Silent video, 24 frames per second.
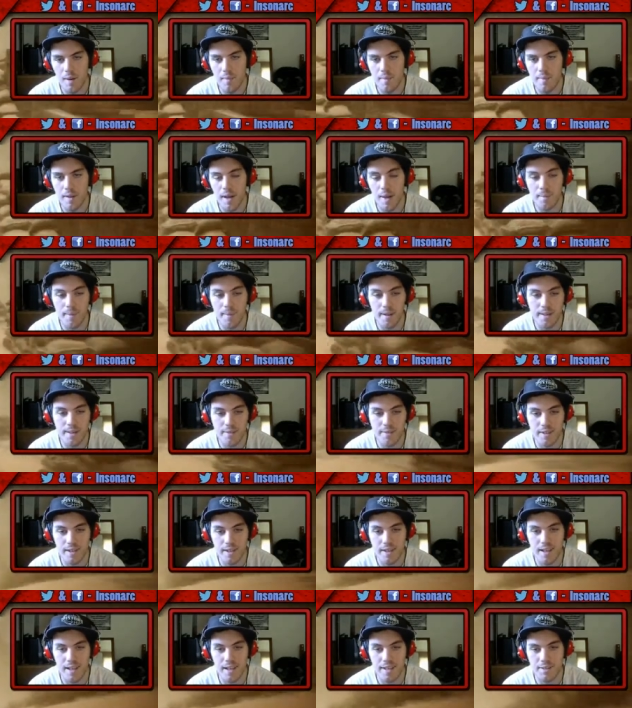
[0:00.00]
I'm not even
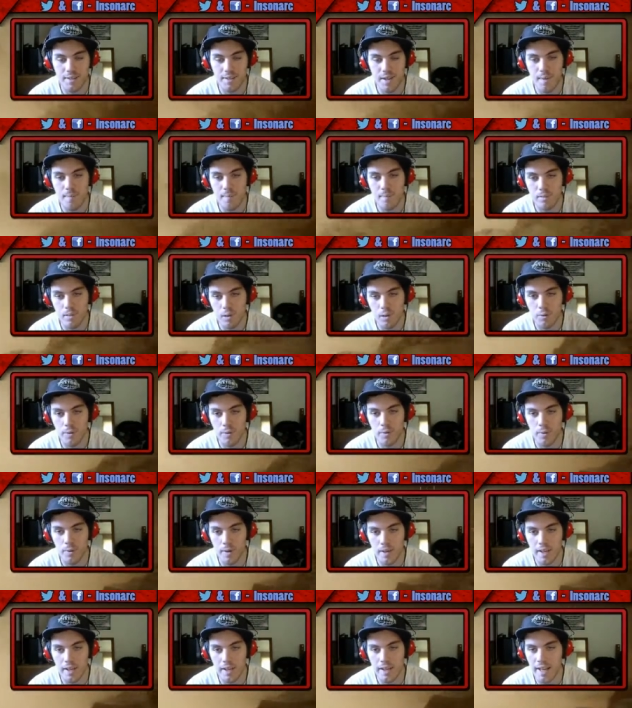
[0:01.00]
gonna lie, dude, I'm blown
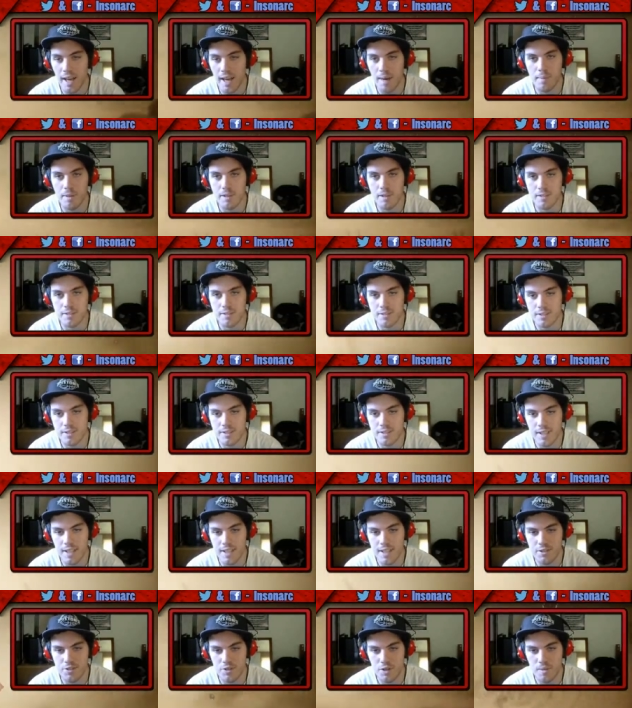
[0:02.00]
away, and not because there's a
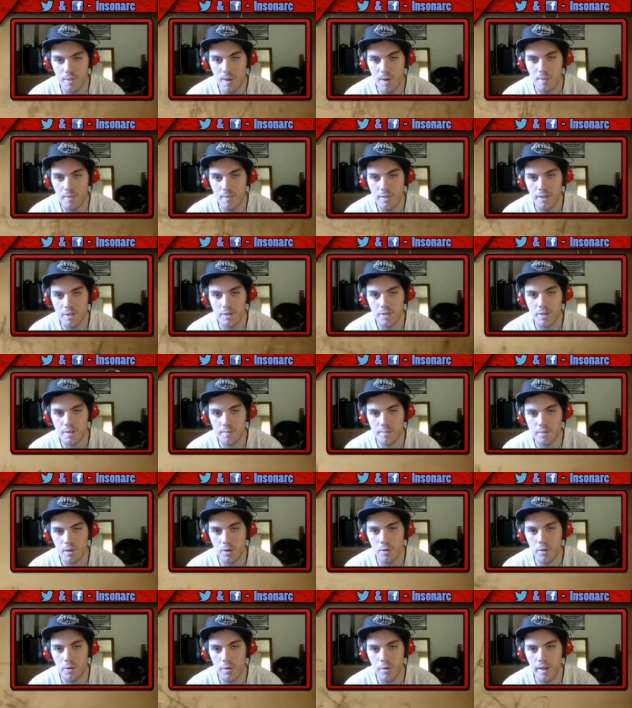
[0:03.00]
sandstorm. I'm literally
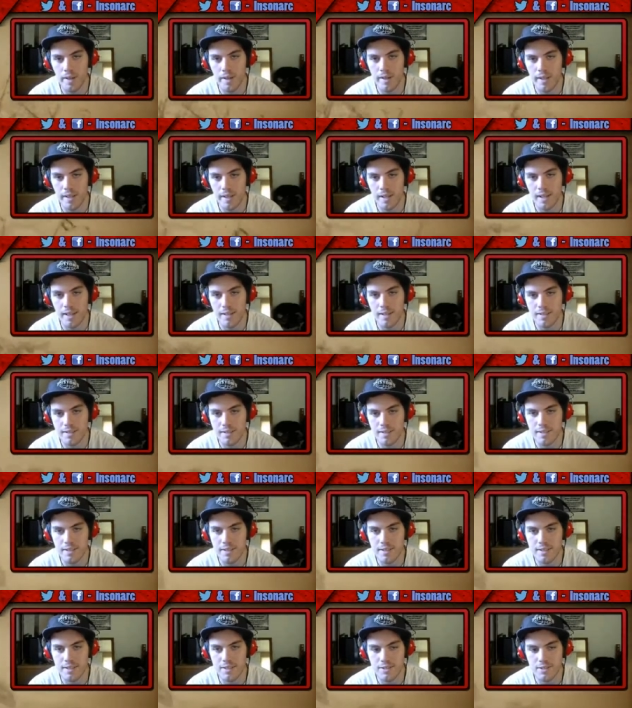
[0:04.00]
blown away, like, as
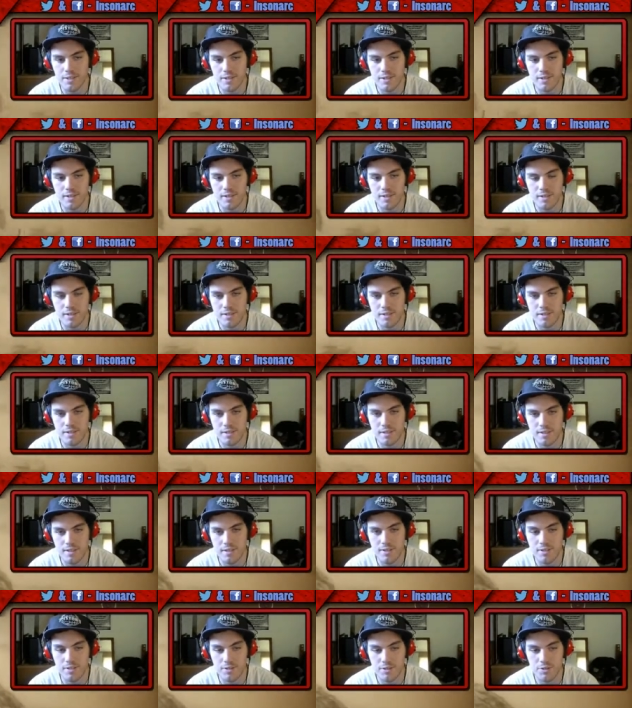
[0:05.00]
in this looks just,
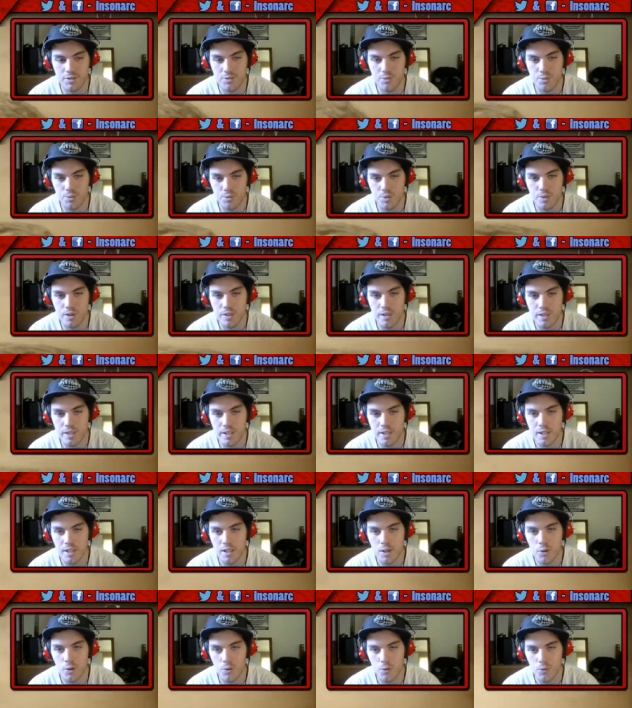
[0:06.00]
this looks really,
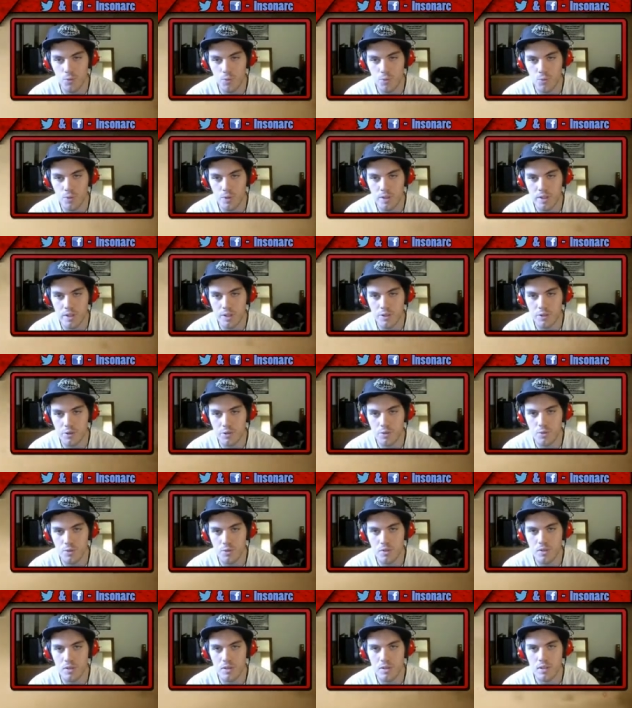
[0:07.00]
really
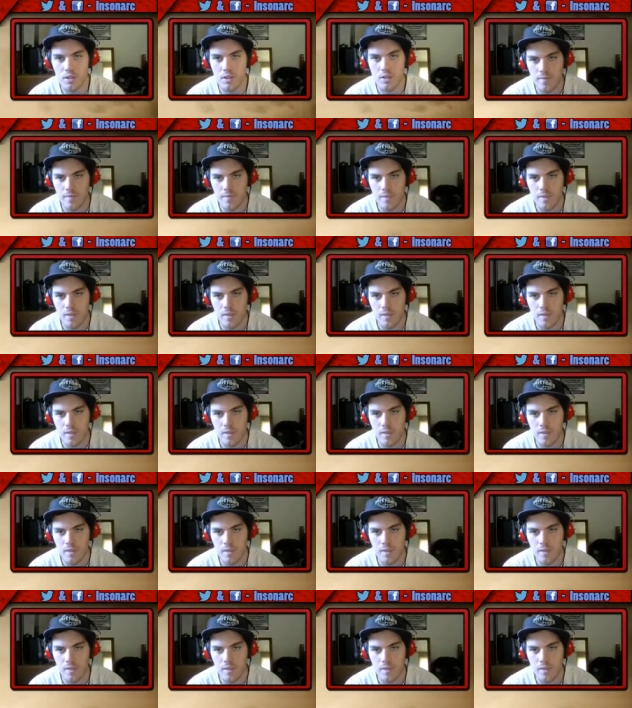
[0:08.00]
cool.